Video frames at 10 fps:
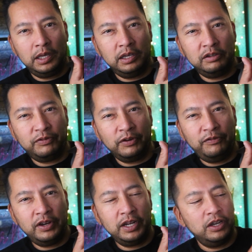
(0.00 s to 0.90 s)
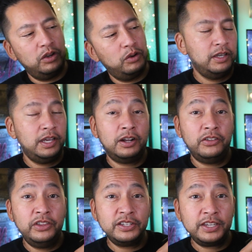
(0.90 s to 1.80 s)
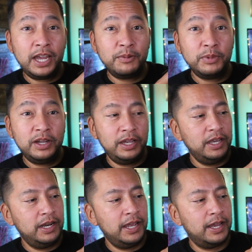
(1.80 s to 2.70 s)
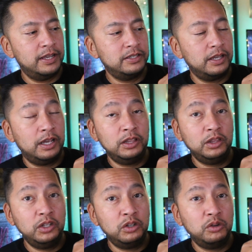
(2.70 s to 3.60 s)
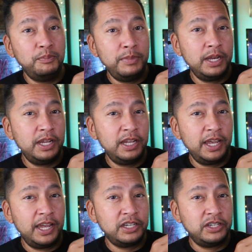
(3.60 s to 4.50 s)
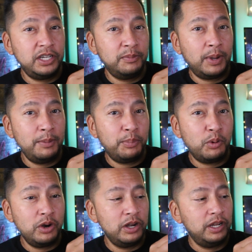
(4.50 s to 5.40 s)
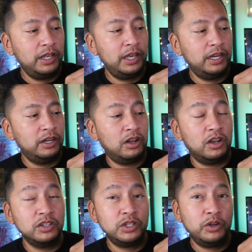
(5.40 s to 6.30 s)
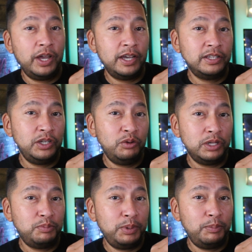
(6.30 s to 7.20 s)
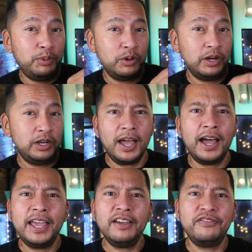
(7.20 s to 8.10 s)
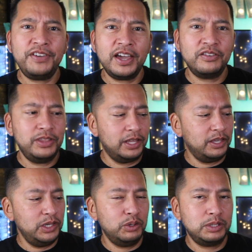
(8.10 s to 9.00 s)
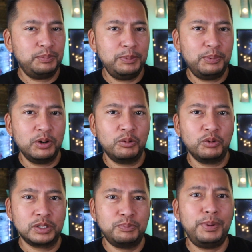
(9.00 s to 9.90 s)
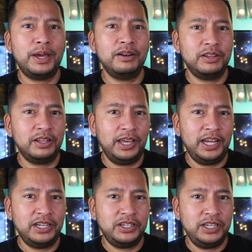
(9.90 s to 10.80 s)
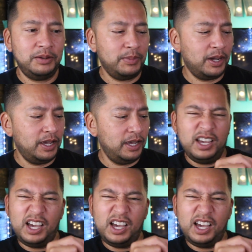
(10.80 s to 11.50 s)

is for video. And on this camera, it has a little mini HDMI port, and it also has a USB port. I have found that the USB port works better than the HDMI.